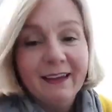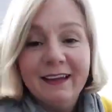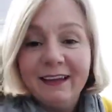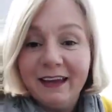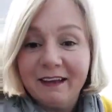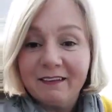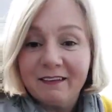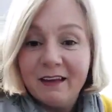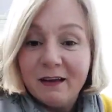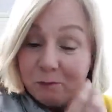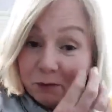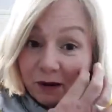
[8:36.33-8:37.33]
Yes,
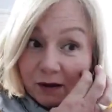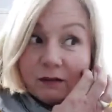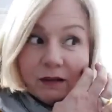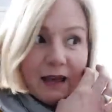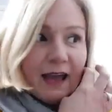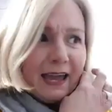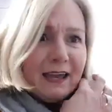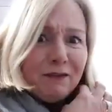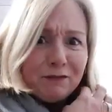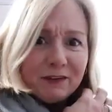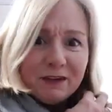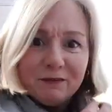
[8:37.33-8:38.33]
but yeah, hay
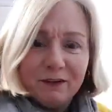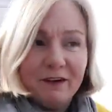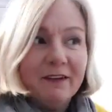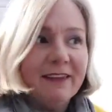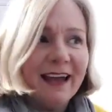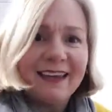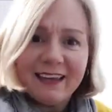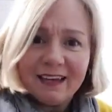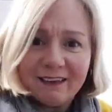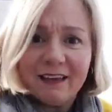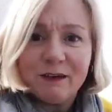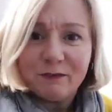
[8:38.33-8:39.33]
fever. That
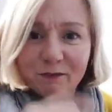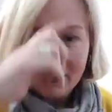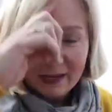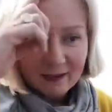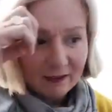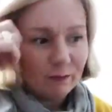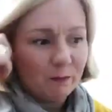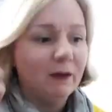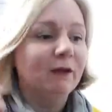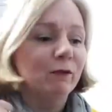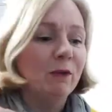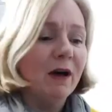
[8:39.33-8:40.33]
kicked in for me this
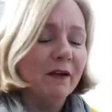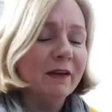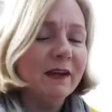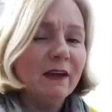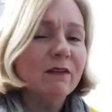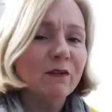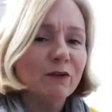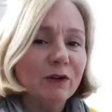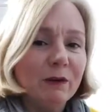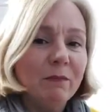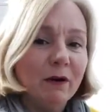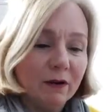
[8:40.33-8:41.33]
week as well. I think it's the
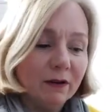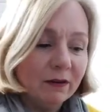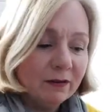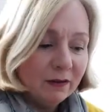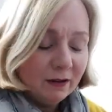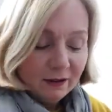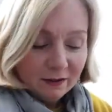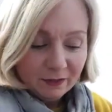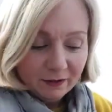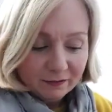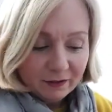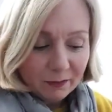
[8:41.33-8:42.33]
tree pollen
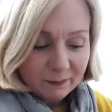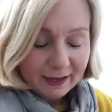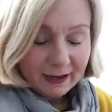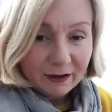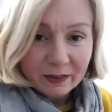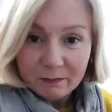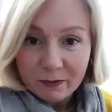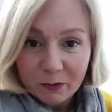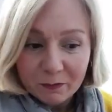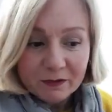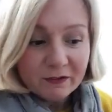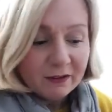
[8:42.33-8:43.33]
that's coming out at the
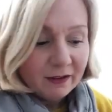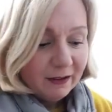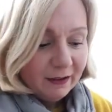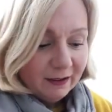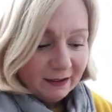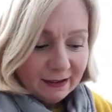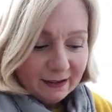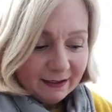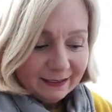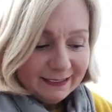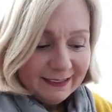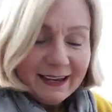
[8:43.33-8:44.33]
moment.
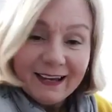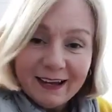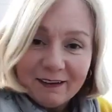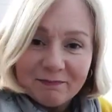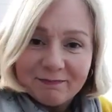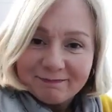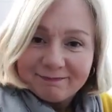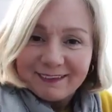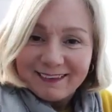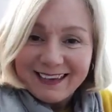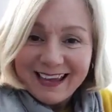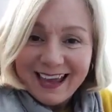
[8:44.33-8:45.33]
Yeah,
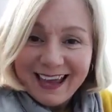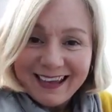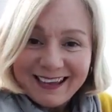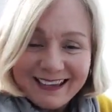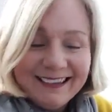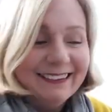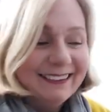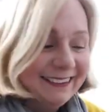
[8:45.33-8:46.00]
so yay.